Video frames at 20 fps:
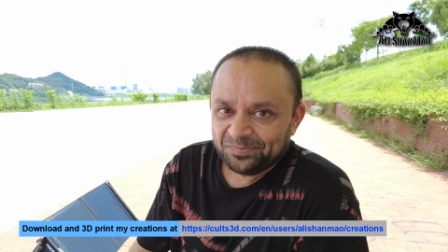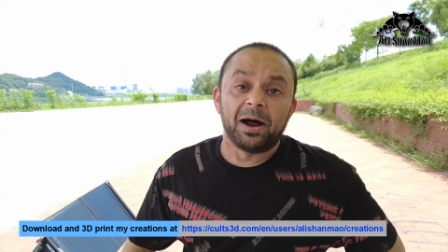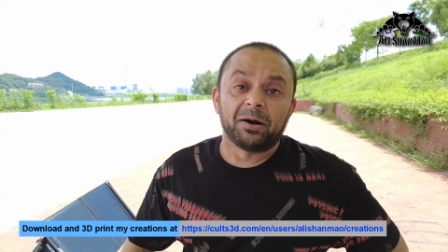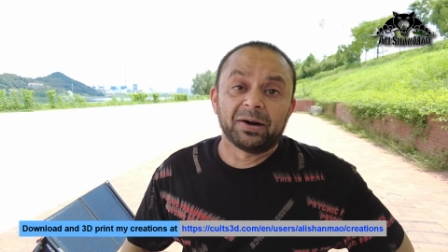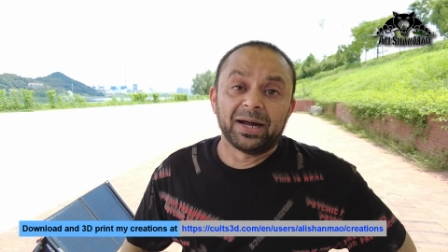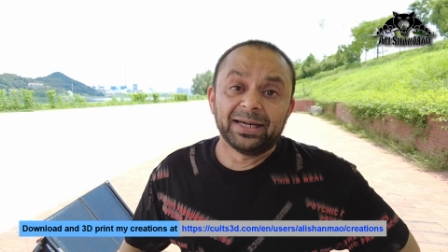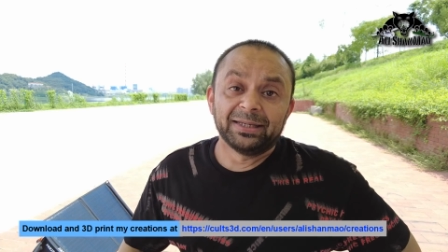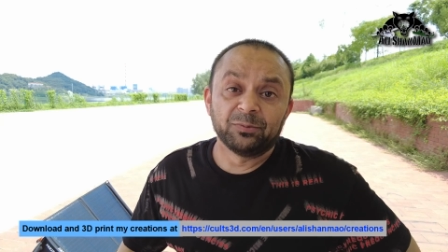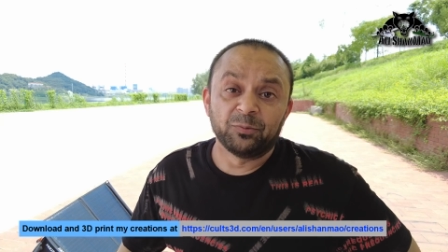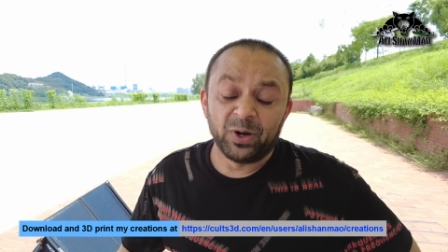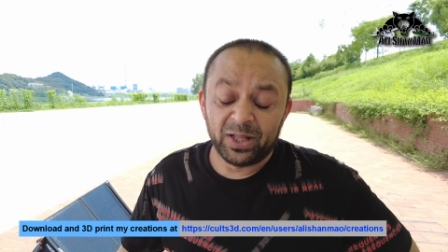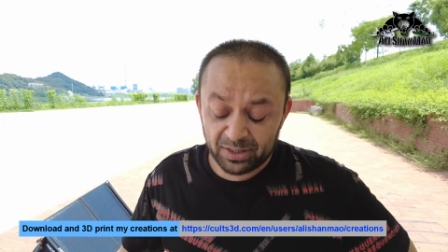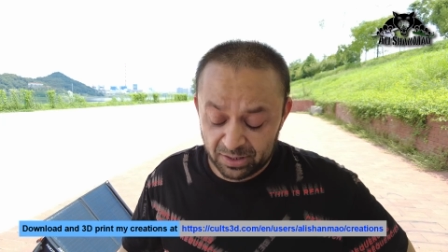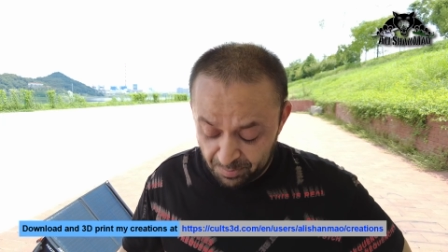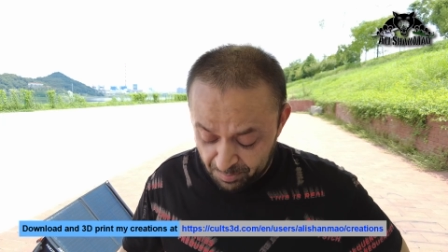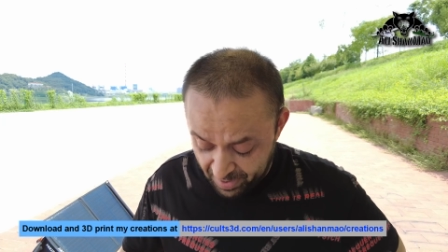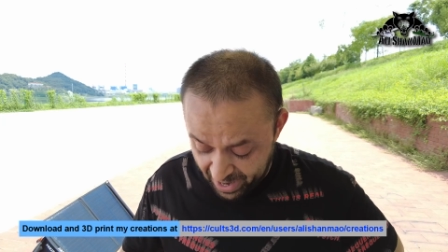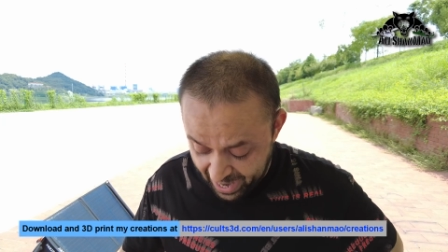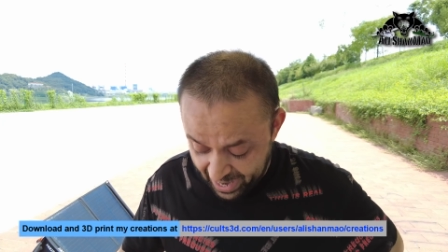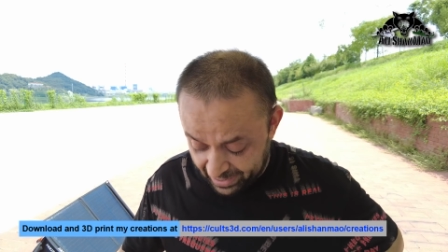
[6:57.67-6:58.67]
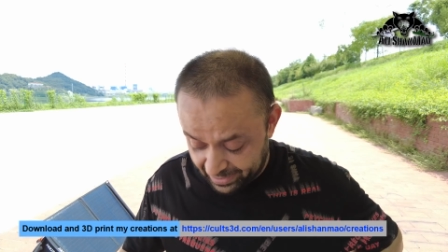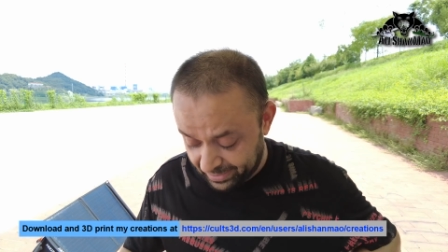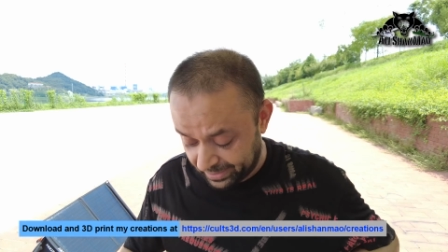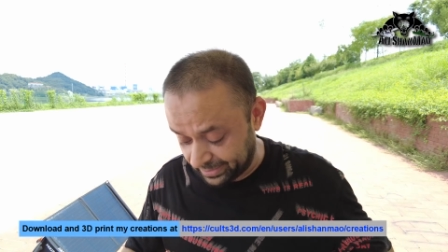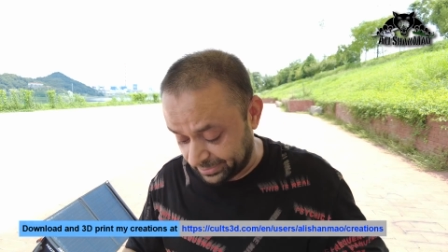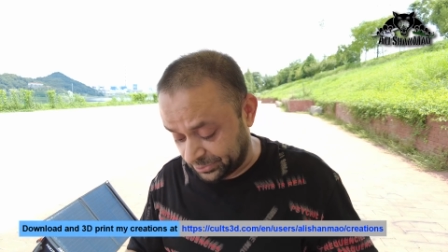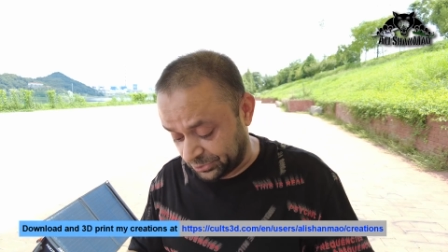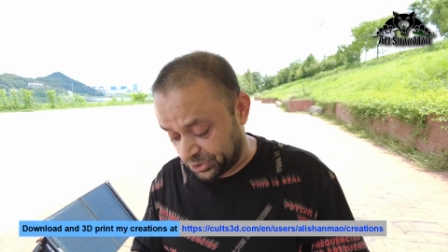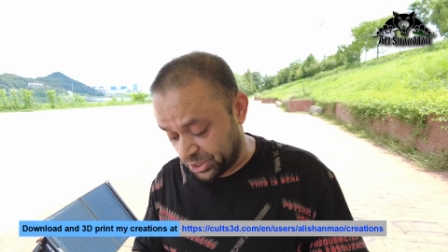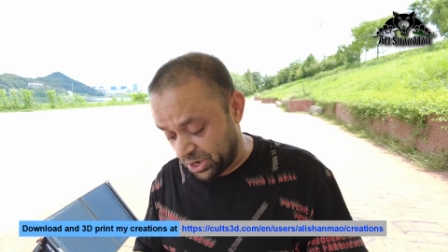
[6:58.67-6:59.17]
Alright, welcome back.
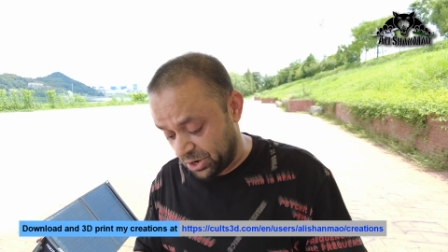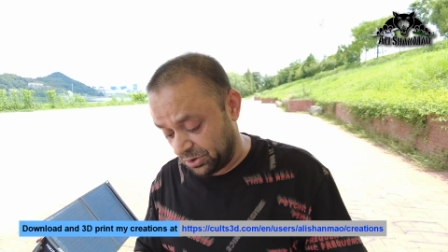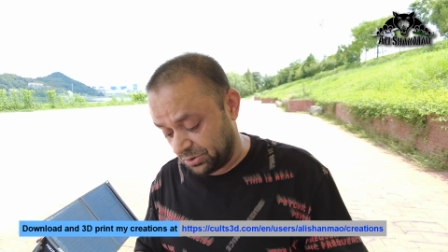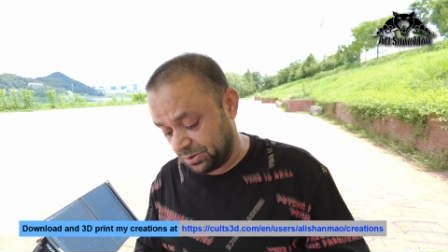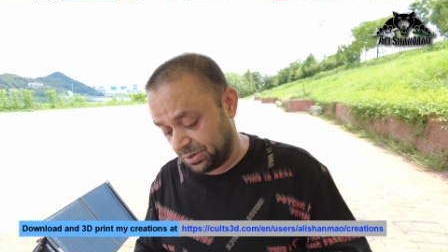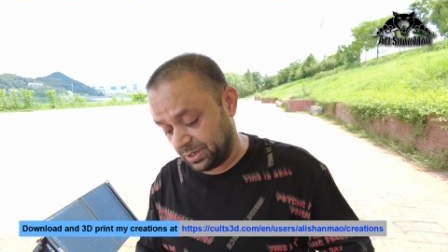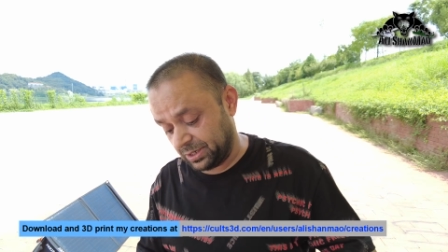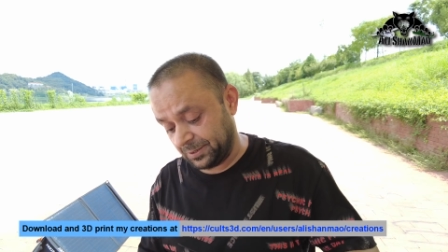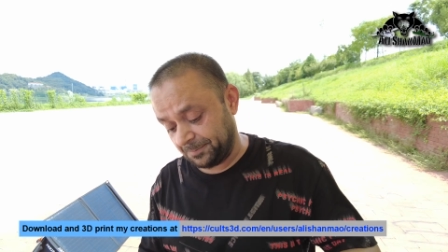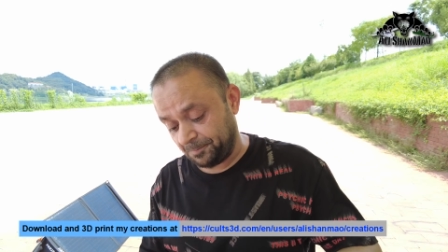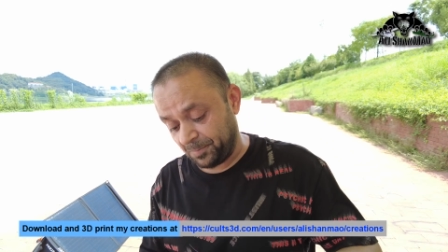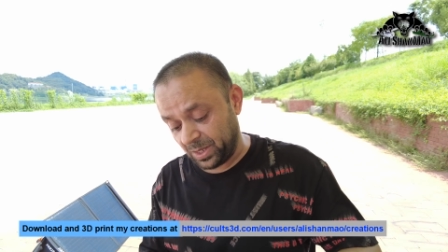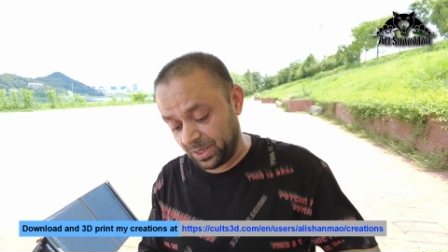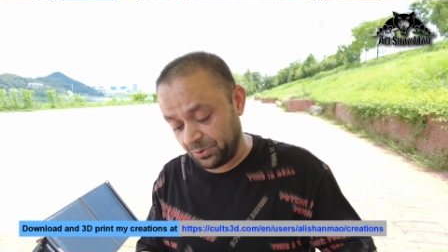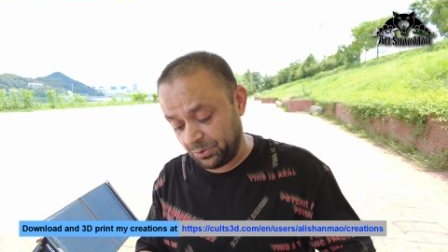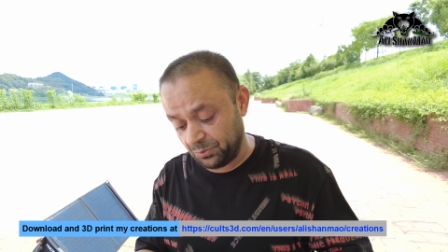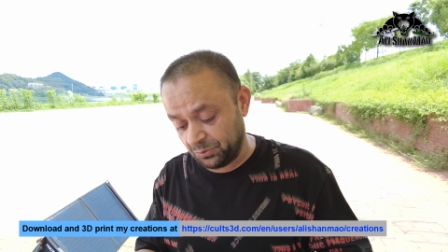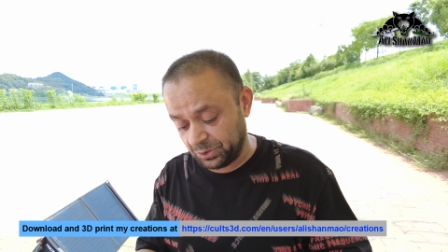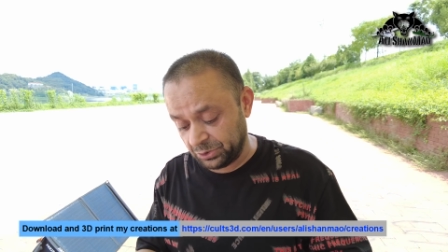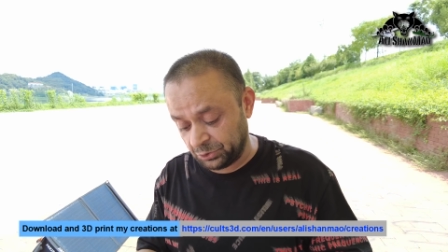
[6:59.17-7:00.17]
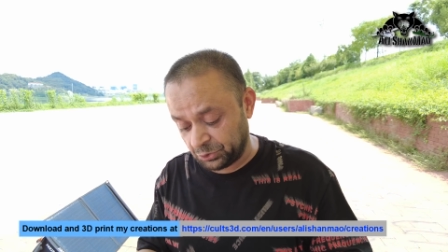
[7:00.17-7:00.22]
So you